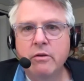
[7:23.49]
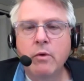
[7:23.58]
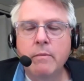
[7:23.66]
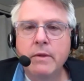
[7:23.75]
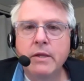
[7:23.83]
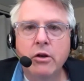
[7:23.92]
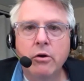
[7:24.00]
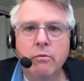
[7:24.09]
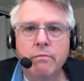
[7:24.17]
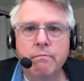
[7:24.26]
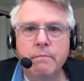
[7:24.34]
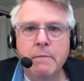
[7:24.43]
I
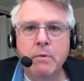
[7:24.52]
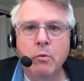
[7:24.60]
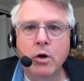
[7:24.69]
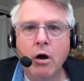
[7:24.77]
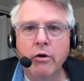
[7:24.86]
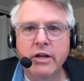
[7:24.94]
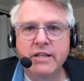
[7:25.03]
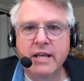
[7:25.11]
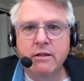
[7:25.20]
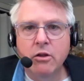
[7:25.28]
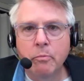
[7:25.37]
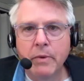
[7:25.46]
mean, people were calling it
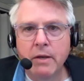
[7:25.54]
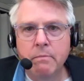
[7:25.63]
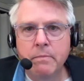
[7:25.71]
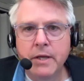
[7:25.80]
that a little bit,